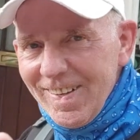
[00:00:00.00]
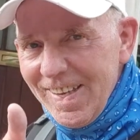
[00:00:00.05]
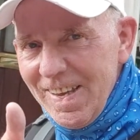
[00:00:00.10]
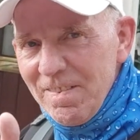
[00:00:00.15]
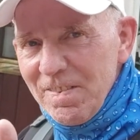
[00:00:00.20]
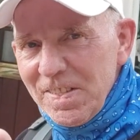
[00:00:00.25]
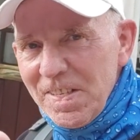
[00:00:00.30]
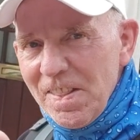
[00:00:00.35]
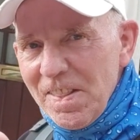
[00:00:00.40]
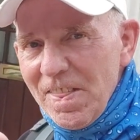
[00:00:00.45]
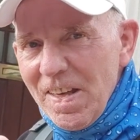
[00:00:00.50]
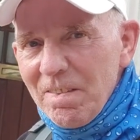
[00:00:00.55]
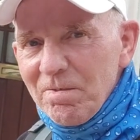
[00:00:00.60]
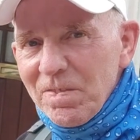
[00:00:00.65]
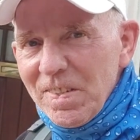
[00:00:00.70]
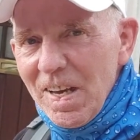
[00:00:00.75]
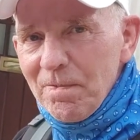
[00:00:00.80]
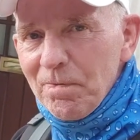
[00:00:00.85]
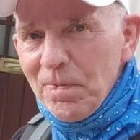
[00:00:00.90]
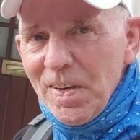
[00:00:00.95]
give us a
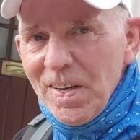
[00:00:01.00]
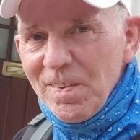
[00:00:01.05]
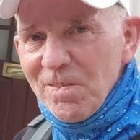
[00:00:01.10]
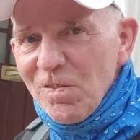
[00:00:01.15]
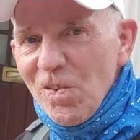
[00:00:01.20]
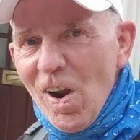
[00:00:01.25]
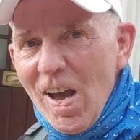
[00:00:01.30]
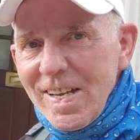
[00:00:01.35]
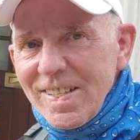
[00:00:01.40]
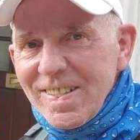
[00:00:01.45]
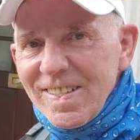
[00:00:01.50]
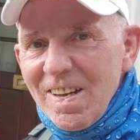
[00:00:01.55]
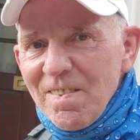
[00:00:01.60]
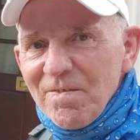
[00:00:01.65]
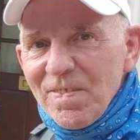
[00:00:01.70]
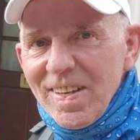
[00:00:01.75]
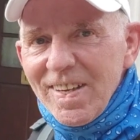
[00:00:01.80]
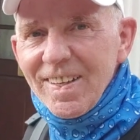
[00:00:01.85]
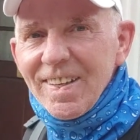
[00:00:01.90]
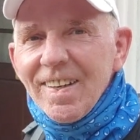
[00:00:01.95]
thumbs up, write
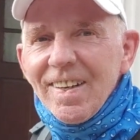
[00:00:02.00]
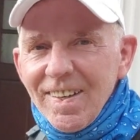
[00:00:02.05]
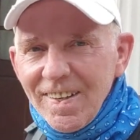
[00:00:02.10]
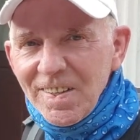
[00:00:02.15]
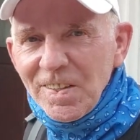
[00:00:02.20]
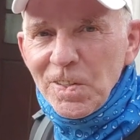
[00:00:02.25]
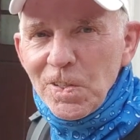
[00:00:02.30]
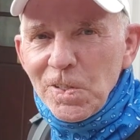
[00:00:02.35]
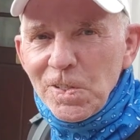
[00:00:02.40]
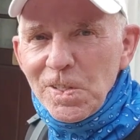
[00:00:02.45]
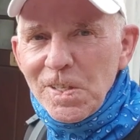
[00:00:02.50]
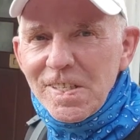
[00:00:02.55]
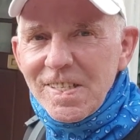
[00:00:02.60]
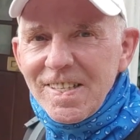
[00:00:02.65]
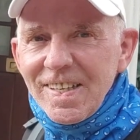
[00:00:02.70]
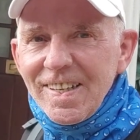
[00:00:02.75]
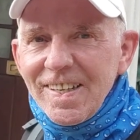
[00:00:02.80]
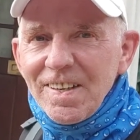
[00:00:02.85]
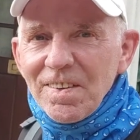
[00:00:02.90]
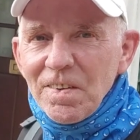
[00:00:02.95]
something. Good to
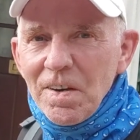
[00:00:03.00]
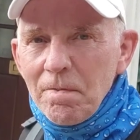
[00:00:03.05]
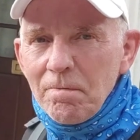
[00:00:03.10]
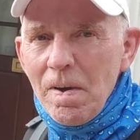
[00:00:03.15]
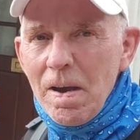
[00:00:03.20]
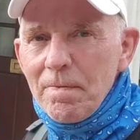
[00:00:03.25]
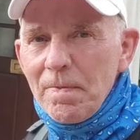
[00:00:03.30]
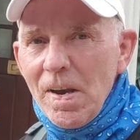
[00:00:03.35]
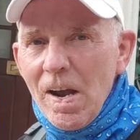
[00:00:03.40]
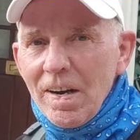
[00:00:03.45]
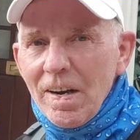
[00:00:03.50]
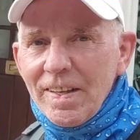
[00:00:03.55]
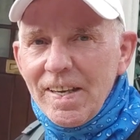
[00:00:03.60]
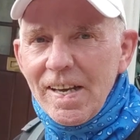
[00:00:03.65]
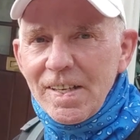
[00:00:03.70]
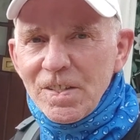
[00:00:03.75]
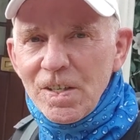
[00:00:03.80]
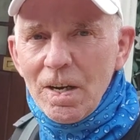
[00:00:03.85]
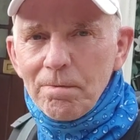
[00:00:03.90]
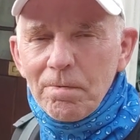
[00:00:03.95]
see you, and maybe I'll
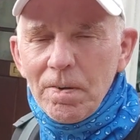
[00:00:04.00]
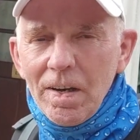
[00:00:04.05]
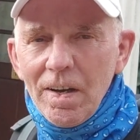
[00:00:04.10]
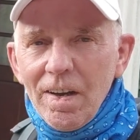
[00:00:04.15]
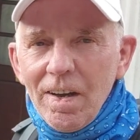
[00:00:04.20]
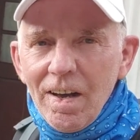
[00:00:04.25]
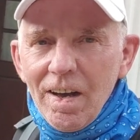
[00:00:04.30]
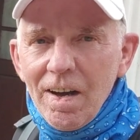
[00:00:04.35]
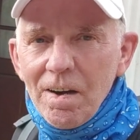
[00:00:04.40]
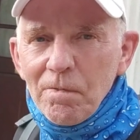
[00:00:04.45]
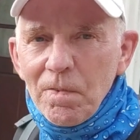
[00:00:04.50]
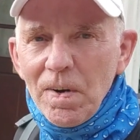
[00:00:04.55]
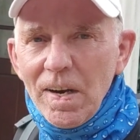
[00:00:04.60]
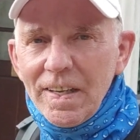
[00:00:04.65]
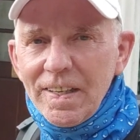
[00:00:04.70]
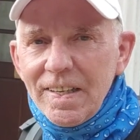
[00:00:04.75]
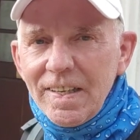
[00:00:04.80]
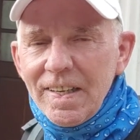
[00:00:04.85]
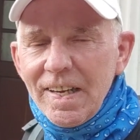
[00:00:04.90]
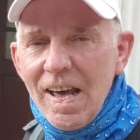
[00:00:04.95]
catch up and we
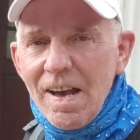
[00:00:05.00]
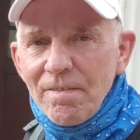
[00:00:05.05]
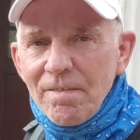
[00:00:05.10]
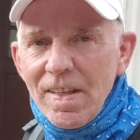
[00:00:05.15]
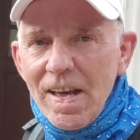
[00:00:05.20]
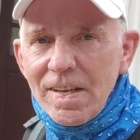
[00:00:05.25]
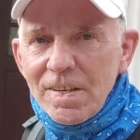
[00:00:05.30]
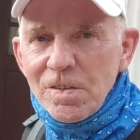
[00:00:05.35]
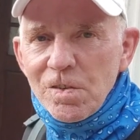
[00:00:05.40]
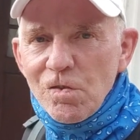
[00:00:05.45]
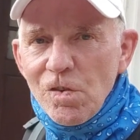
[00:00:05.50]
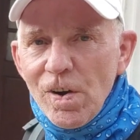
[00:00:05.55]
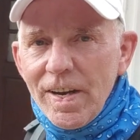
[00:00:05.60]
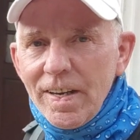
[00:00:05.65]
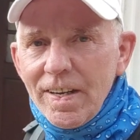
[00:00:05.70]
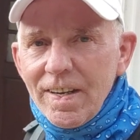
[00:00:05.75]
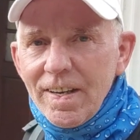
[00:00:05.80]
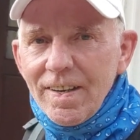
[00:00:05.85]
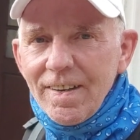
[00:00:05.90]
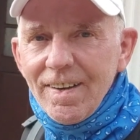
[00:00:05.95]
can have that
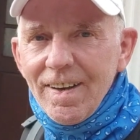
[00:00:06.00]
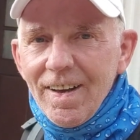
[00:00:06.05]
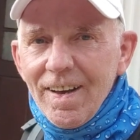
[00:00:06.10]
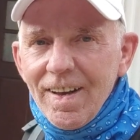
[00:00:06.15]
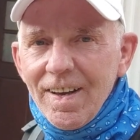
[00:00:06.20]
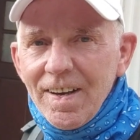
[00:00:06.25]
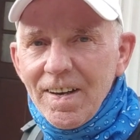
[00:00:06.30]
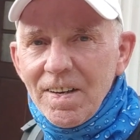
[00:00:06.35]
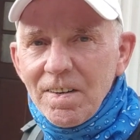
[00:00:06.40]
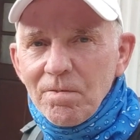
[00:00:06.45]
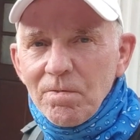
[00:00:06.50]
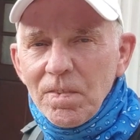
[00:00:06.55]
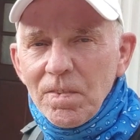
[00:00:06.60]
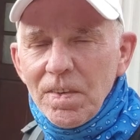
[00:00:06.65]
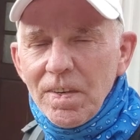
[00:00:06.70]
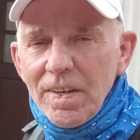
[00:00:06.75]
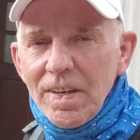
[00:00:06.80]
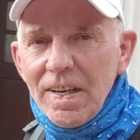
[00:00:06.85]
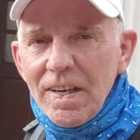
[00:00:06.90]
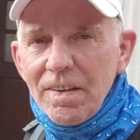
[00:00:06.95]
drink in a
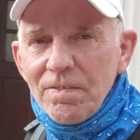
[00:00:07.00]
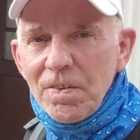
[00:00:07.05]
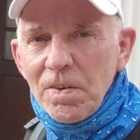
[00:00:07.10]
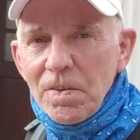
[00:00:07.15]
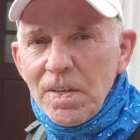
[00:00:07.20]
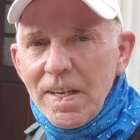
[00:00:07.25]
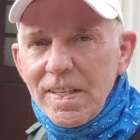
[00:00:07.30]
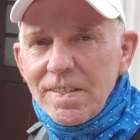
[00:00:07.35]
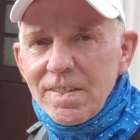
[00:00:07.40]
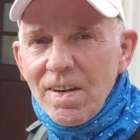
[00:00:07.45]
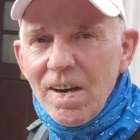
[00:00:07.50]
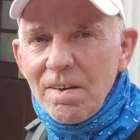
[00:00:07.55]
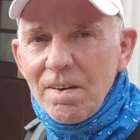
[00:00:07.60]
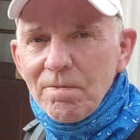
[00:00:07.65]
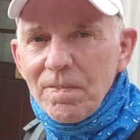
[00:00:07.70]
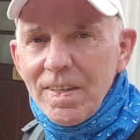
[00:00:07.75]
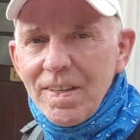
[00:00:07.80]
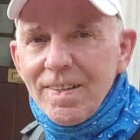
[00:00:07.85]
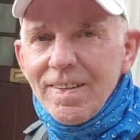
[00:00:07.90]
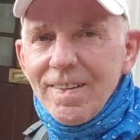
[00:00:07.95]
few days' time.